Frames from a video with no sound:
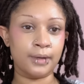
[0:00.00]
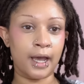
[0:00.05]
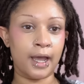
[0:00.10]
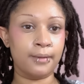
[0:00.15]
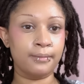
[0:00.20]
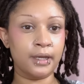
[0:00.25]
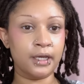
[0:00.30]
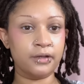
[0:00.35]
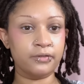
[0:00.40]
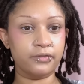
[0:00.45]
I
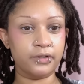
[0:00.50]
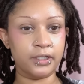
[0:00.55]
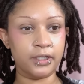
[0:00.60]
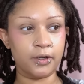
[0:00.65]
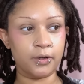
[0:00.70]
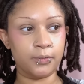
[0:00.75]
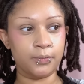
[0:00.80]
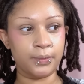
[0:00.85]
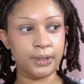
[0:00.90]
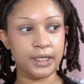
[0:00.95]
made a
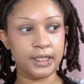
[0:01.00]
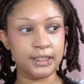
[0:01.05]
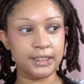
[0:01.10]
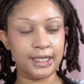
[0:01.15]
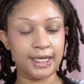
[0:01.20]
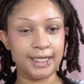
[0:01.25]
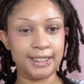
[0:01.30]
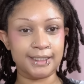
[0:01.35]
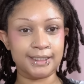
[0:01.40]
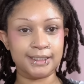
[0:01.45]
video being
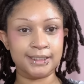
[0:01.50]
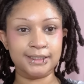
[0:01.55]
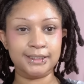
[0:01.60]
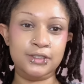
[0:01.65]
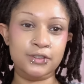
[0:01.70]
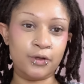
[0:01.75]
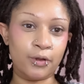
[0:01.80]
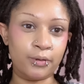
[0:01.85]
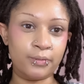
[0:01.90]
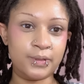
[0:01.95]
like,
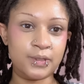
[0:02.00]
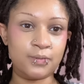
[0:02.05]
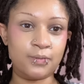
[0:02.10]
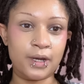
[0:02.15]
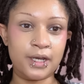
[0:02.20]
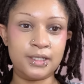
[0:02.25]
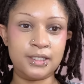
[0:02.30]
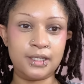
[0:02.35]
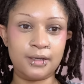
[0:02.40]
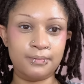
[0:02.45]
the only reason
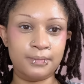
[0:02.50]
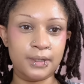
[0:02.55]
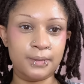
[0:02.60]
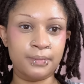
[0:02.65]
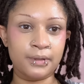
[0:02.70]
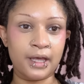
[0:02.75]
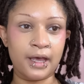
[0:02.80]
why some people